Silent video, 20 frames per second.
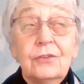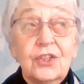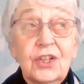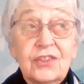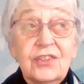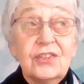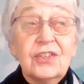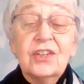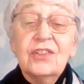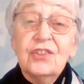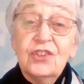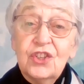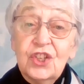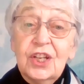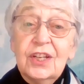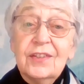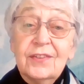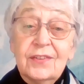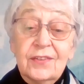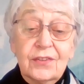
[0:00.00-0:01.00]
Just as
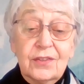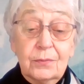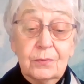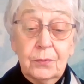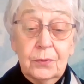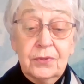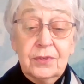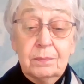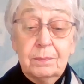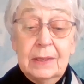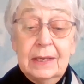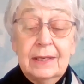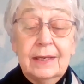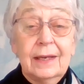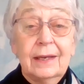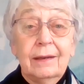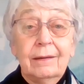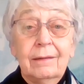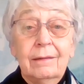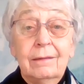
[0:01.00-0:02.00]
Jesus was
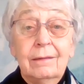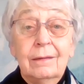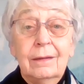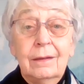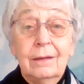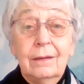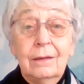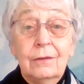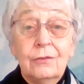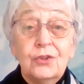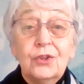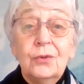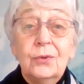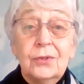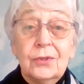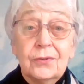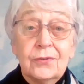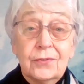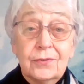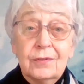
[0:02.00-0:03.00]
speaking,
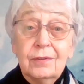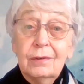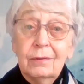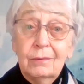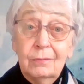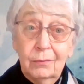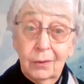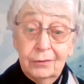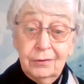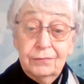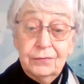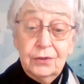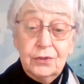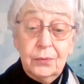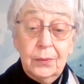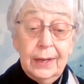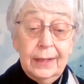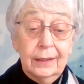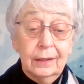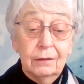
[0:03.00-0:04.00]
Judas, one of the
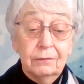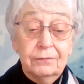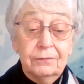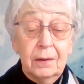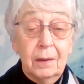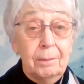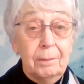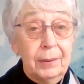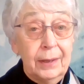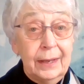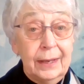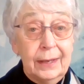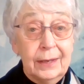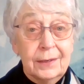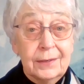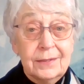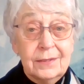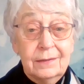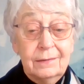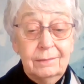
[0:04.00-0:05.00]
12,
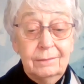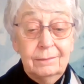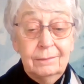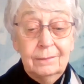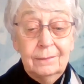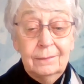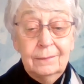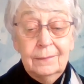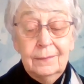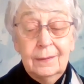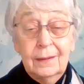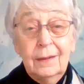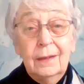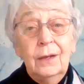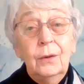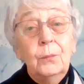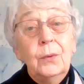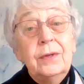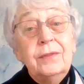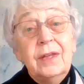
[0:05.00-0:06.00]
appeared.
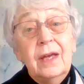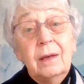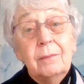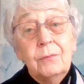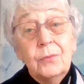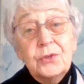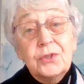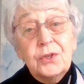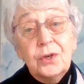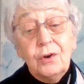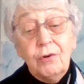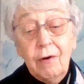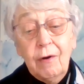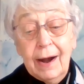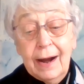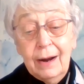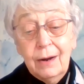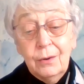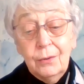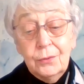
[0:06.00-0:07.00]
With him was a
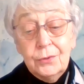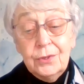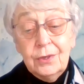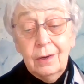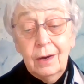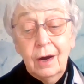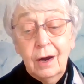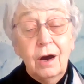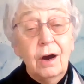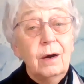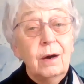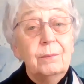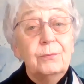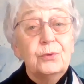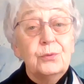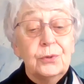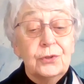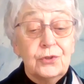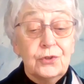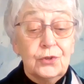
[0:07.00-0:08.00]
crowd
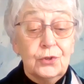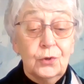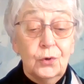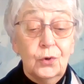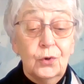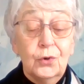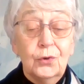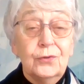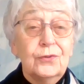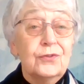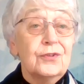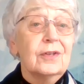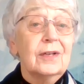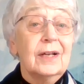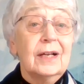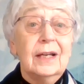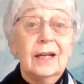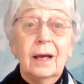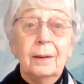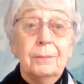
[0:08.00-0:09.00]
armed with swords
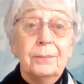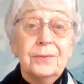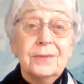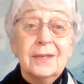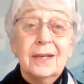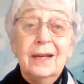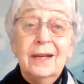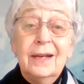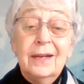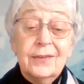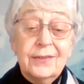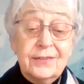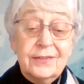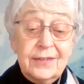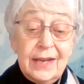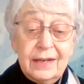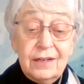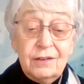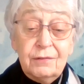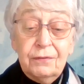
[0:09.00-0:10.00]
and clubs,
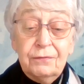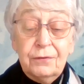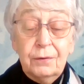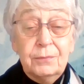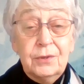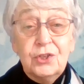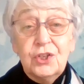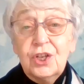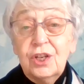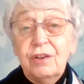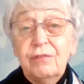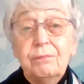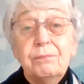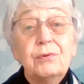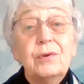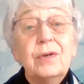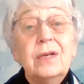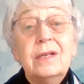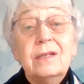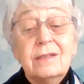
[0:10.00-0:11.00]
sent from the chief
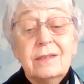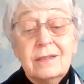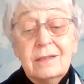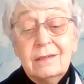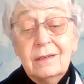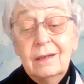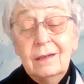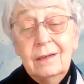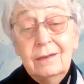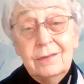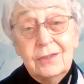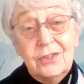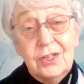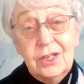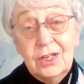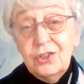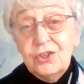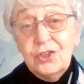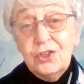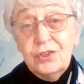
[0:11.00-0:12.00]
priests, the
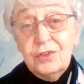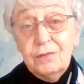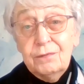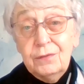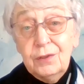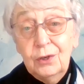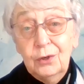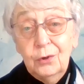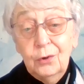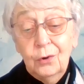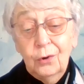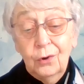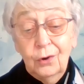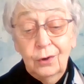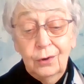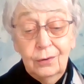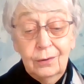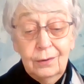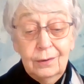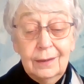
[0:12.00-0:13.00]
teachers of the
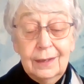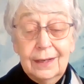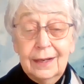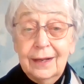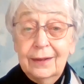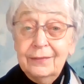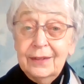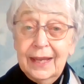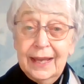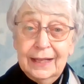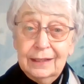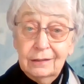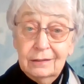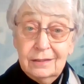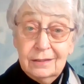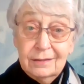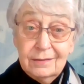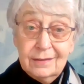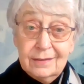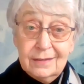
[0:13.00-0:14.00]
law, and the
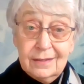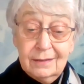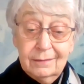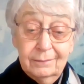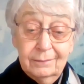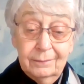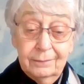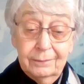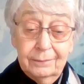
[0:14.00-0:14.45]
elders.